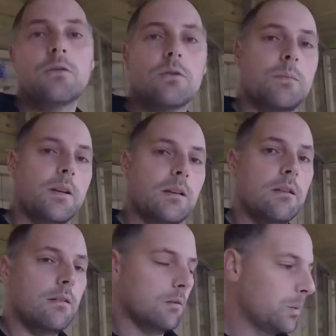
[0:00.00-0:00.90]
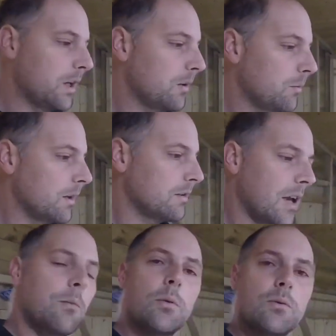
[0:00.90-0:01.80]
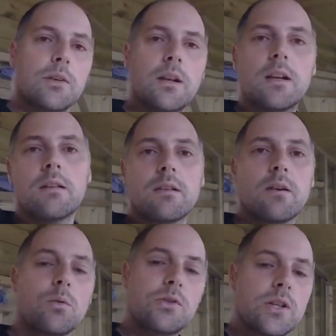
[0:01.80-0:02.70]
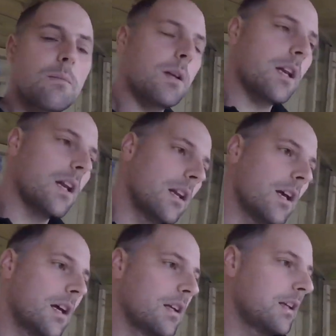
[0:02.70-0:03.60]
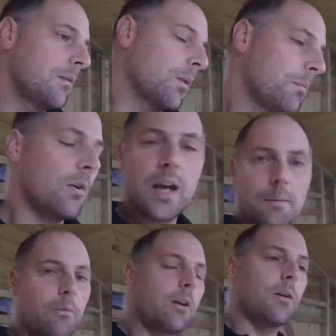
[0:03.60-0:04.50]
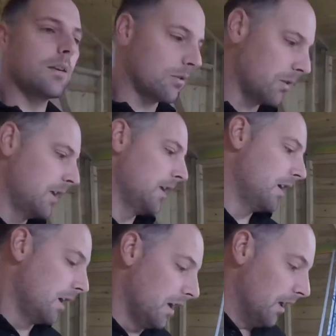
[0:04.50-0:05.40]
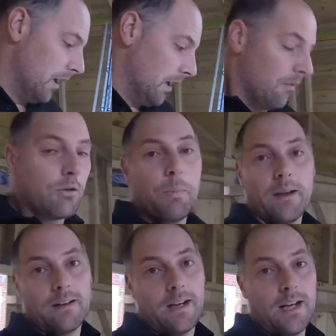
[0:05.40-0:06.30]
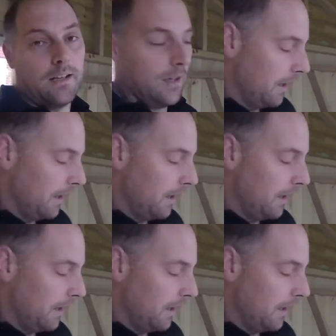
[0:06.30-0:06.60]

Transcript: was a bit weird when I said we was gonna go and see him, and then he didn't want to be on camera anyway. So respect on that.